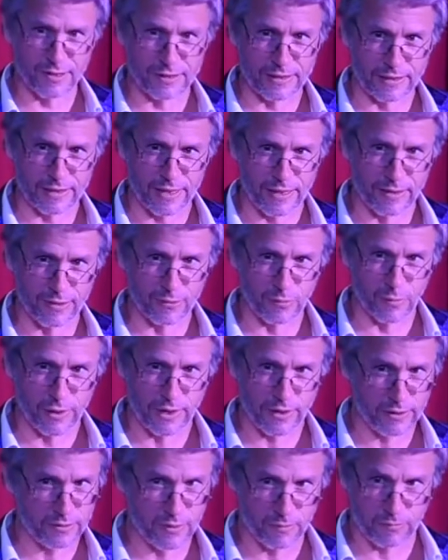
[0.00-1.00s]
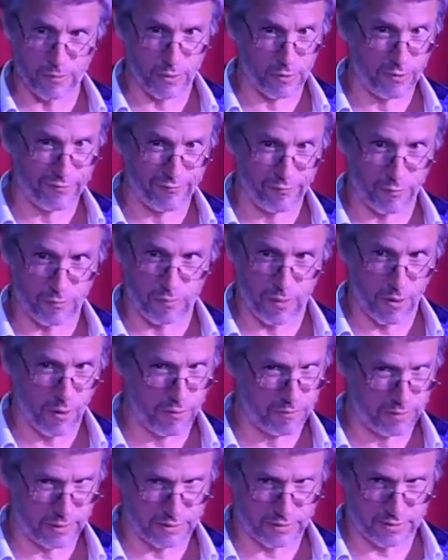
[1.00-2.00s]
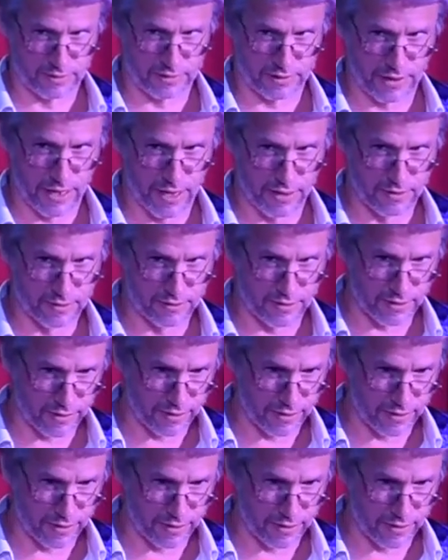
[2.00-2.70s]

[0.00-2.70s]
it again and went, it's a beautiful poem, but sad as